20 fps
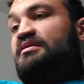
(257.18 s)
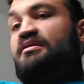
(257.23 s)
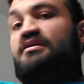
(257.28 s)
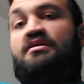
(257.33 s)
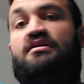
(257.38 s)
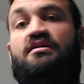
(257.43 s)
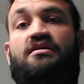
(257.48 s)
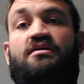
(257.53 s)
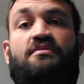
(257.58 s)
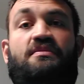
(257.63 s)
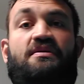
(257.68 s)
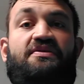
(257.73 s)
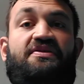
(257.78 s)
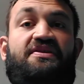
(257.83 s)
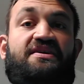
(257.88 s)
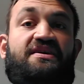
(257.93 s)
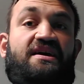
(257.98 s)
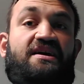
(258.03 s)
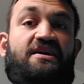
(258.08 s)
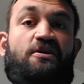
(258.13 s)
Um, I
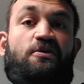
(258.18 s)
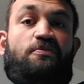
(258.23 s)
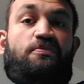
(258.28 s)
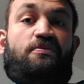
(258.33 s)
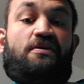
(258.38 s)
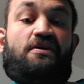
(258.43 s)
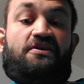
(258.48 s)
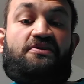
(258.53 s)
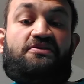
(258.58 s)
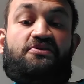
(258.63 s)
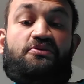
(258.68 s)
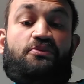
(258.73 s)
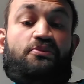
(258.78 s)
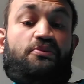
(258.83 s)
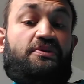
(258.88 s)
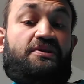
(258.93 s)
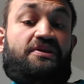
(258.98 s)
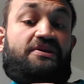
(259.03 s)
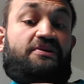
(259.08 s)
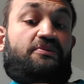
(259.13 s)
think Anker products are
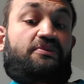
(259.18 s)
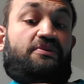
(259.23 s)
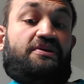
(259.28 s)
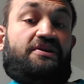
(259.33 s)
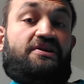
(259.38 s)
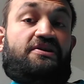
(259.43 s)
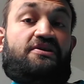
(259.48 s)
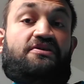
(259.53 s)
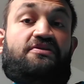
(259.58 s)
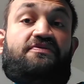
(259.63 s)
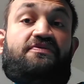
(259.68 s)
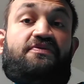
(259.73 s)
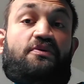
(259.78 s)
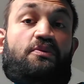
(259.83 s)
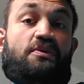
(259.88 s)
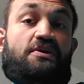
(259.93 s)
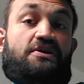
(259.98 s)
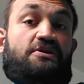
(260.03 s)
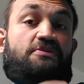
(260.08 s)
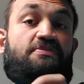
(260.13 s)
really, really good for
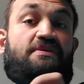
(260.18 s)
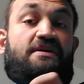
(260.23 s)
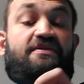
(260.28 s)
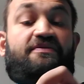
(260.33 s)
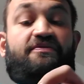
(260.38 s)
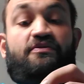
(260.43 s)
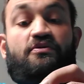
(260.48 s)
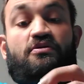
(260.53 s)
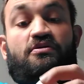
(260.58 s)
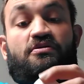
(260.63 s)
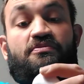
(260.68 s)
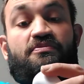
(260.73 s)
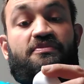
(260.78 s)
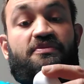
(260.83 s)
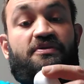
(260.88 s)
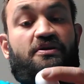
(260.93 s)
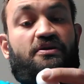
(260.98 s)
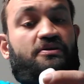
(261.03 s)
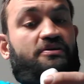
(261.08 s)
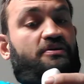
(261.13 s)
what you pay for them.
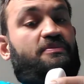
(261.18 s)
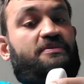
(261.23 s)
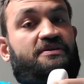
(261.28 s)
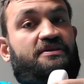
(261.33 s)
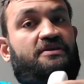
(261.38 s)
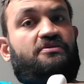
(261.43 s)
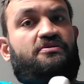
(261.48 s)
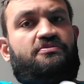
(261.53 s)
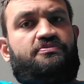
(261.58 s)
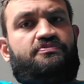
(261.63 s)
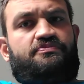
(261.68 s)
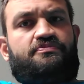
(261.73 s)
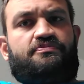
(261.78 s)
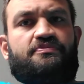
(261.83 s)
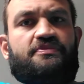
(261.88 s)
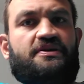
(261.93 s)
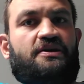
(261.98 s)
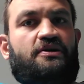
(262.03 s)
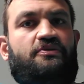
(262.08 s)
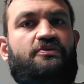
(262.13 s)
They're, I mean, they're,
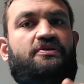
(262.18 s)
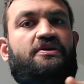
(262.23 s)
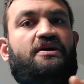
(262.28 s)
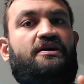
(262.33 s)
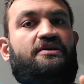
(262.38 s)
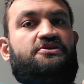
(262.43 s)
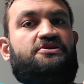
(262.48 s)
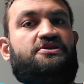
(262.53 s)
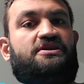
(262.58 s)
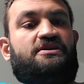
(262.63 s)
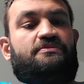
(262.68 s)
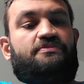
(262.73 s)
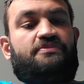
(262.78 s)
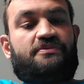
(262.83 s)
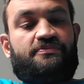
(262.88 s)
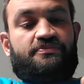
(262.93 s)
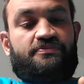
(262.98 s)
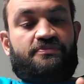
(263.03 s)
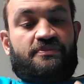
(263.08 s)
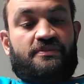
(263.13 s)
you know, they're not cheap.
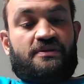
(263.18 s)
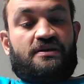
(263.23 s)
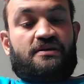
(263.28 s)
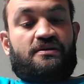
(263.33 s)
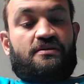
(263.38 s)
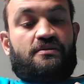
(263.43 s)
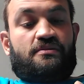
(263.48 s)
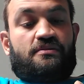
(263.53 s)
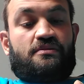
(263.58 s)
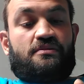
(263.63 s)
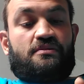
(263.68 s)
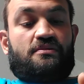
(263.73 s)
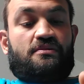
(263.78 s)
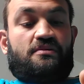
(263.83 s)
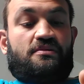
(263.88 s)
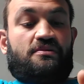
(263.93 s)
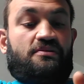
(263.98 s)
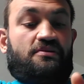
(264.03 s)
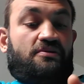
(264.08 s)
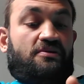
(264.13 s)

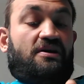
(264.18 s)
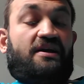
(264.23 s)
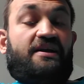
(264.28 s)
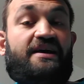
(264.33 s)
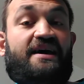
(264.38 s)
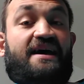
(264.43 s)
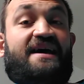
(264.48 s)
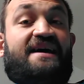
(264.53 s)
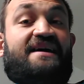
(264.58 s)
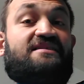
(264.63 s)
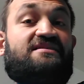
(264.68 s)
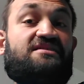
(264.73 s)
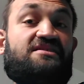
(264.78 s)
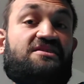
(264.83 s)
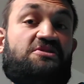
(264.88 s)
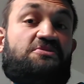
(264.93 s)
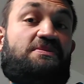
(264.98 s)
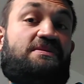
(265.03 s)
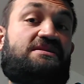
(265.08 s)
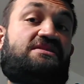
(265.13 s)
They're not as
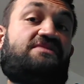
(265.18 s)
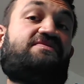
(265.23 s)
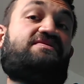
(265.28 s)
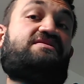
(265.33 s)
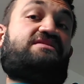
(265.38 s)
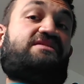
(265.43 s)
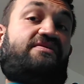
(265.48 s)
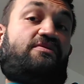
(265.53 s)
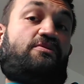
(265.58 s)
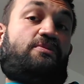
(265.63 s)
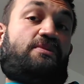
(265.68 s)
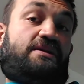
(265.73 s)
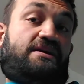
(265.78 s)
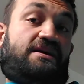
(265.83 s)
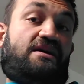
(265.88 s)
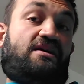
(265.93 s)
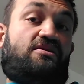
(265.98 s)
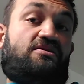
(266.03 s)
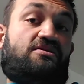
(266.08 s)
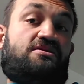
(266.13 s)
expensive as everybody
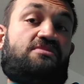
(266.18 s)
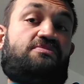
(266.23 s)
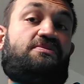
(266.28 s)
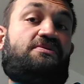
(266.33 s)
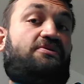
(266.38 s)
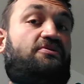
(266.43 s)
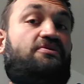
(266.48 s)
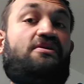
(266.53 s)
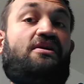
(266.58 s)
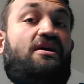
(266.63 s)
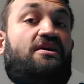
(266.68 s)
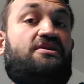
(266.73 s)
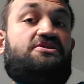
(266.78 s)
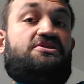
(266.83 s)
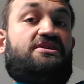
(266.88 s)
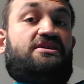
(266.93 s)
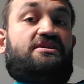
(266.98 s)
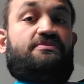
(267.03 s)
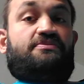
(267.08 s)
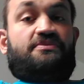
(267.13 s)
else, but they're not
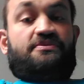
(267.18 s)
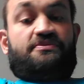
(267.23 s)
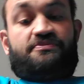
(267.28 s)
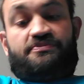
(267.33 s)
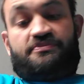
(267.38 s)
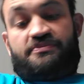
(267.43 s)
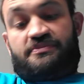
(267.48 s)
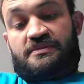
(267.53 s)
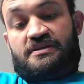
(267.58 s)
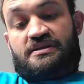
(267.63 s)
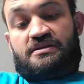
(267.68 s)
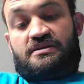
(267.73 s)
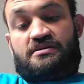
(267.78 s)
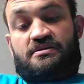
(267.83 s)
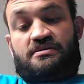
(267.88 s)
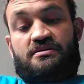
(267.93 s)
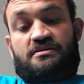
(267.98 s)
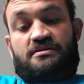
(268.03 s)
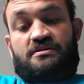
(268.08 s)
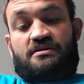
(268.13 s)
cheap.
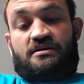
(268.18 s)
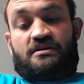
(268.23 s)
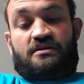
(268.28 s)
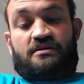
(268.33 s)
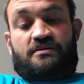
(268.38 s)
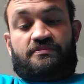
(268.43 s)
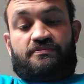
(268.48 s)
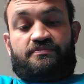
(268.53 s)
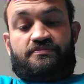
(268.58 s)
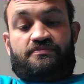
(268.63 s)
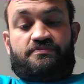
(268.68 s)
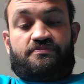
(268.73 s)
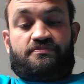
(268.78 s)
Um,